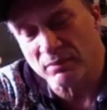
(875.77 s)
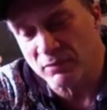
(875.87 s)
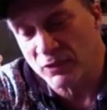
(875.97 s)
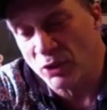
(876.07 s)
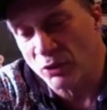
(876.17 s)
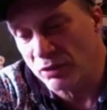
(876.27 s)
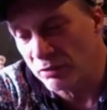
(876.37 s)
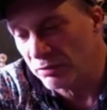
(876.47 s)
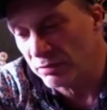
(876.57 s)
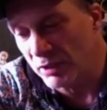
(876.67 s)
use of
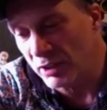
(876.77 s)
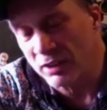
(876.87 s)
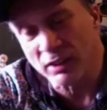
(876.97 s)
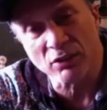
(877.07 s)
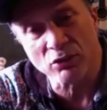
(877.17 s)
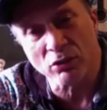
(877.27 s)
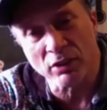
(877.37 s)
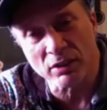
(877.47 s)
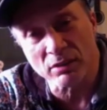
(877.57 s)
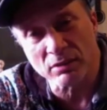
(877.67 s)
like
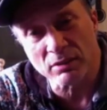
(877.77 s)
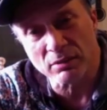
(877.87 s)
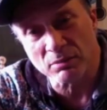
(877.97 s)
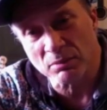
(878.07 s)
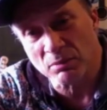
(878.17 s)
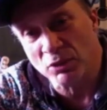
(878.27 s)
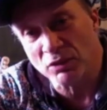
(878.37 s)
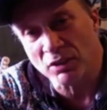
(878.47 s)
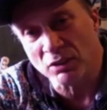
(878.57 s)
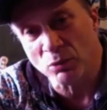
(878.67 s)
electronic
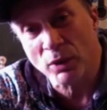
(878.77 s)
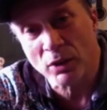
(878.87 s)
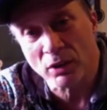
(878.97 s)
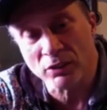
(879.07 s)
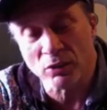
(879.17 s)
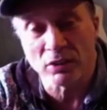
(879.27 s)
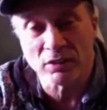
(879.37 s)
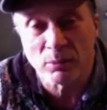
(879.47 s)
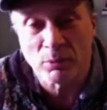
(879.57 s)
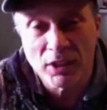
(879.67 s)
music as well. I do like
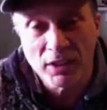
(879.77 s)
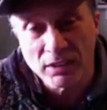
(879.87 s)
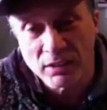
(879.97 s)
some of that,